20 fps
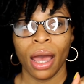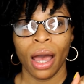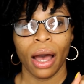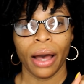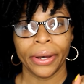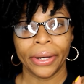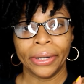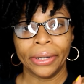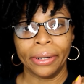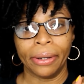
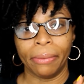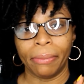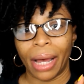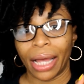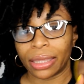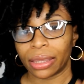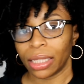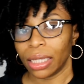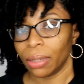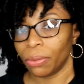
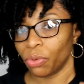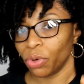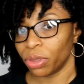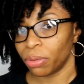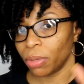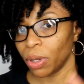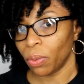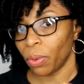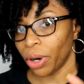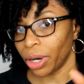I think with
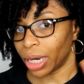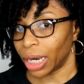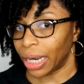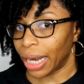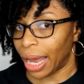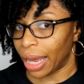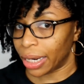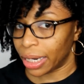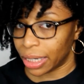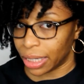me working
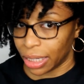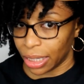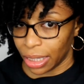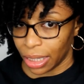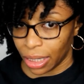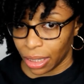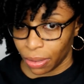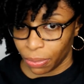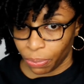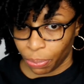out, it
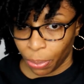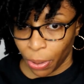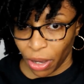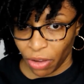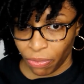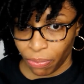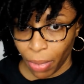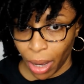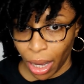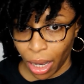did
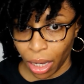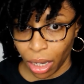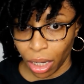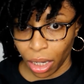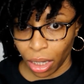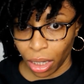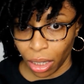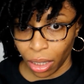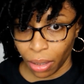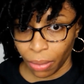puff
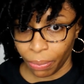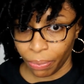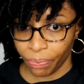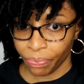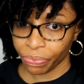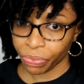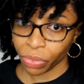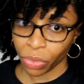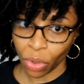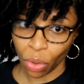my
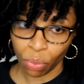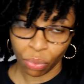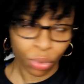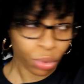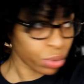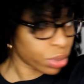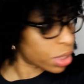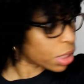roots